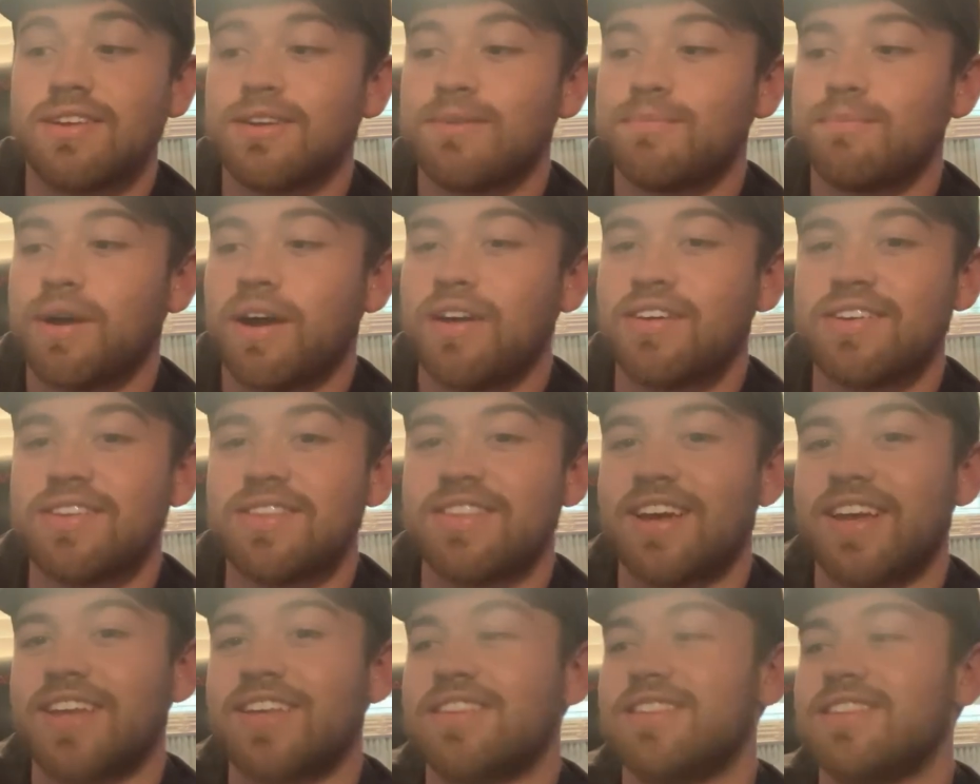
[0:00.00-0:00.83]
probably
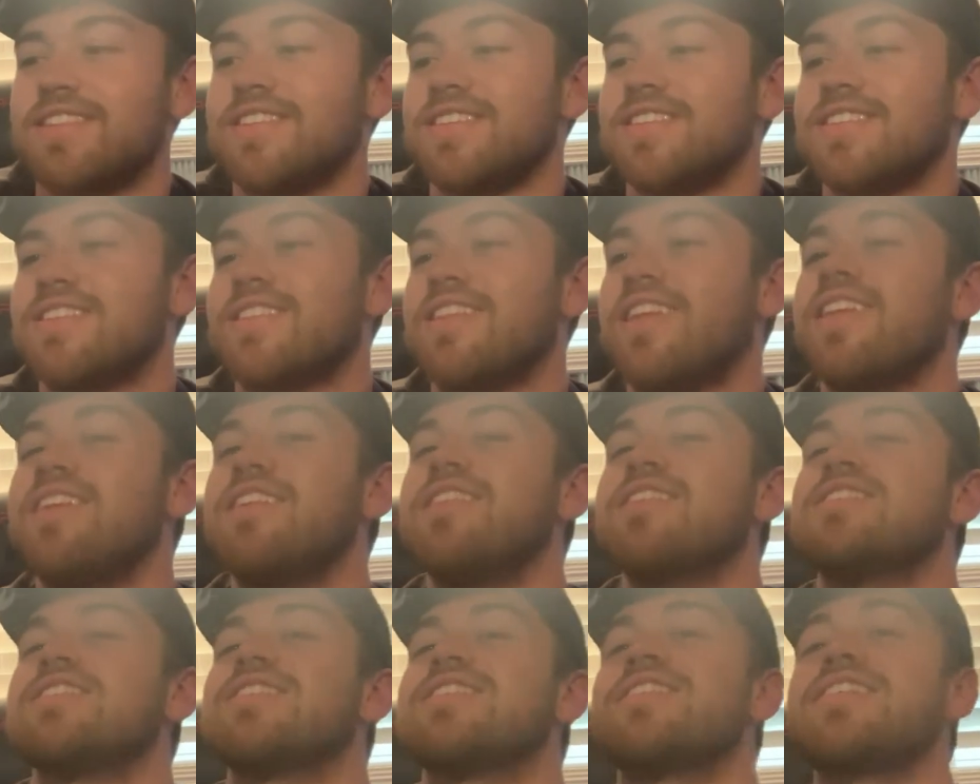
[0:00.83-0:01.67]
like the
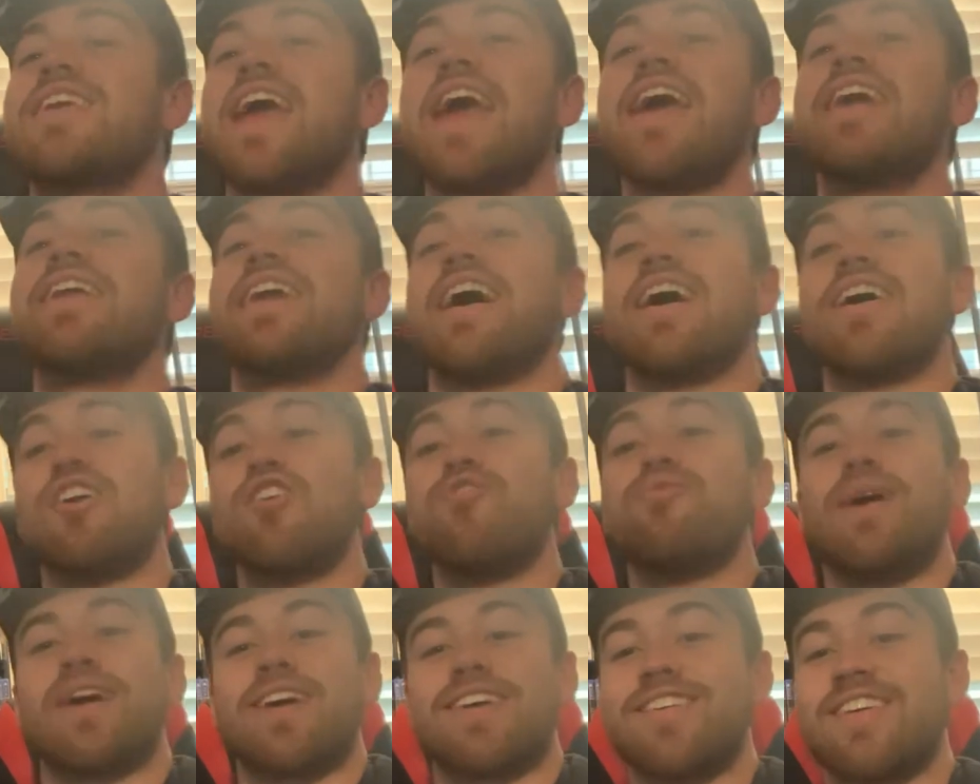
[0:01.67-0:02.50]
standout of
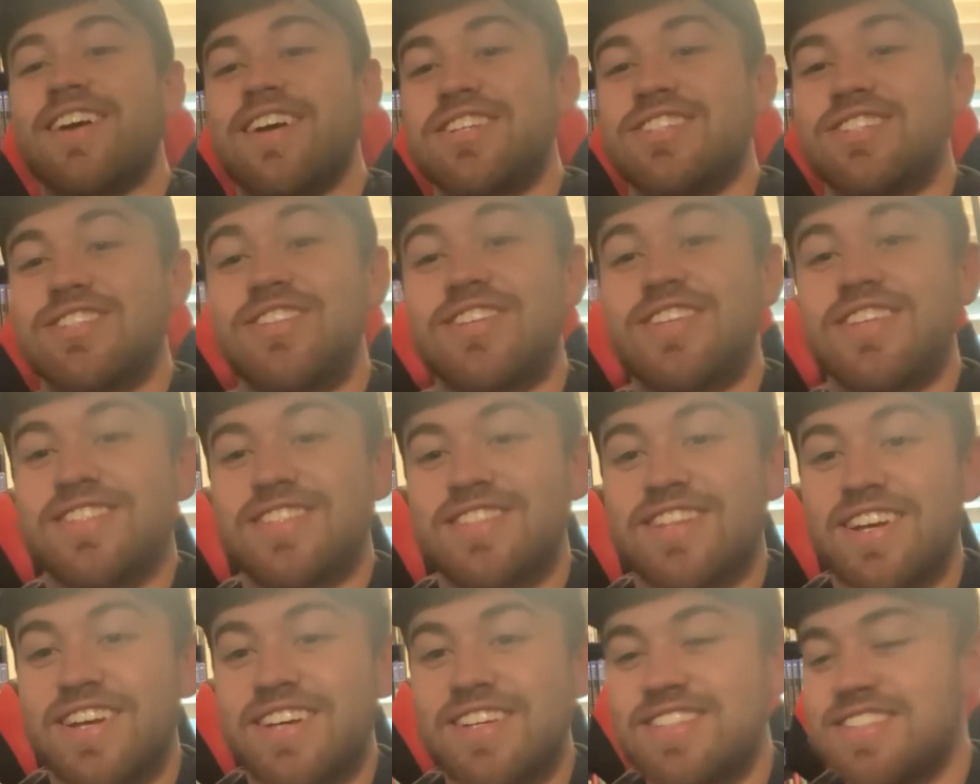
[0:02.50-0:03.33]
my collection is
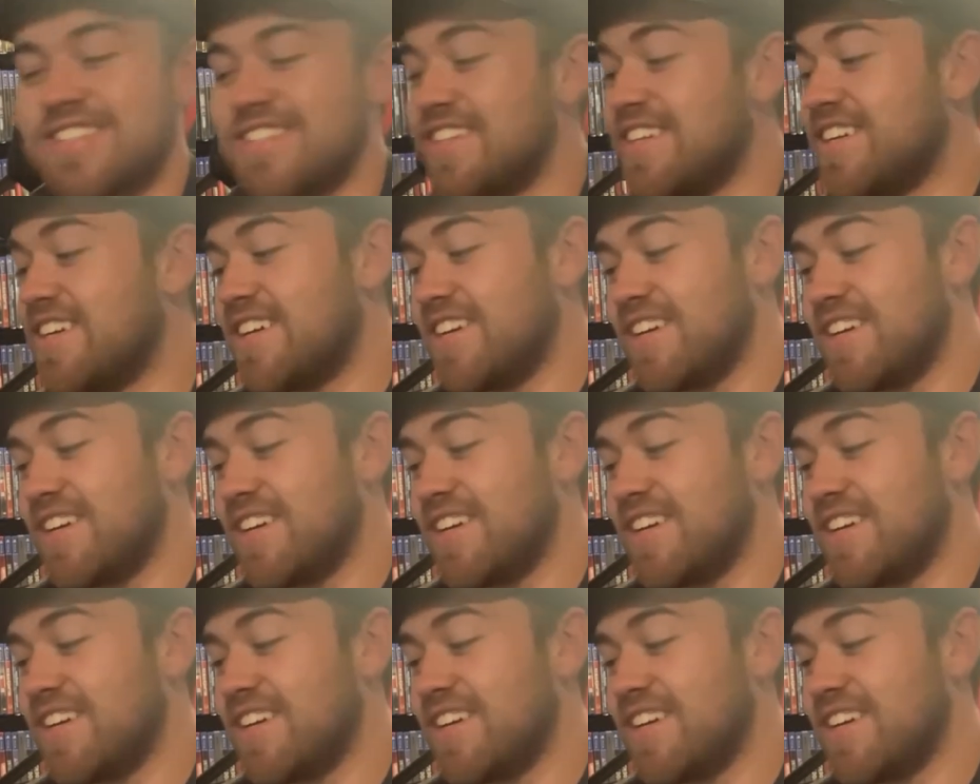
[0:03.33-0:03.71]
this.